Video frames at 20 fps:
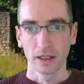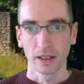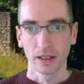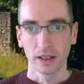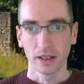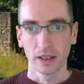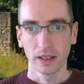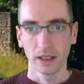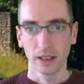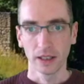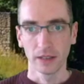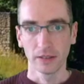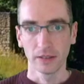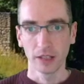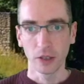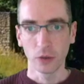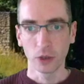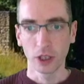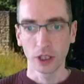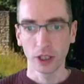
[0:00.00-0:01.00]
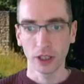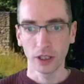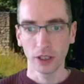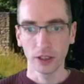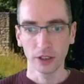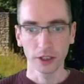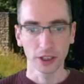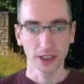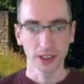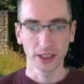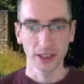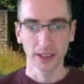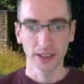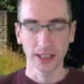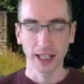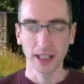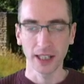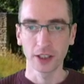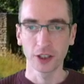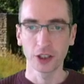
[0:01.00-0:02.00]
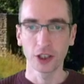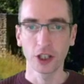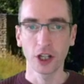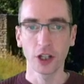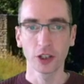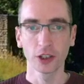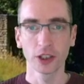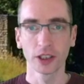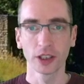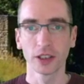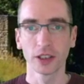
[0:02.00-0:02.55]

No curl, just a standard shot.